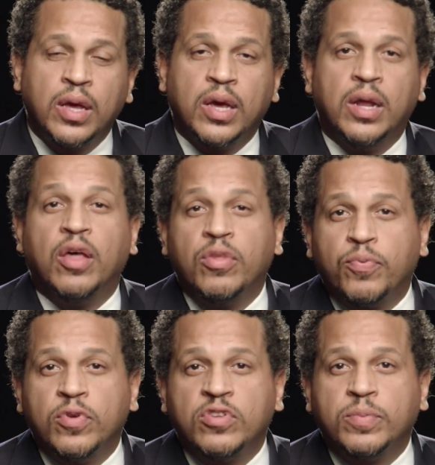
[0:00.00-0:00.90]
and other
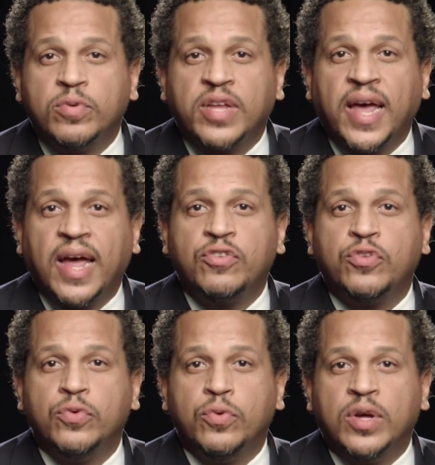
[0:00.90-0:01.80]
principals had
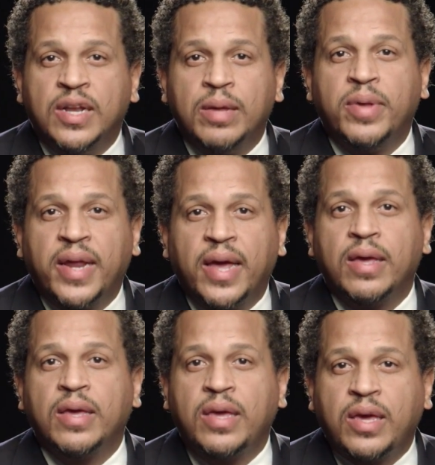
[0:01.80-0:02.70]
to
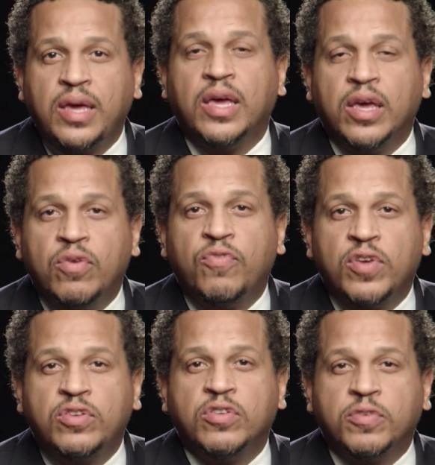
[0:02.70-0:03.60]
eliminate key intervention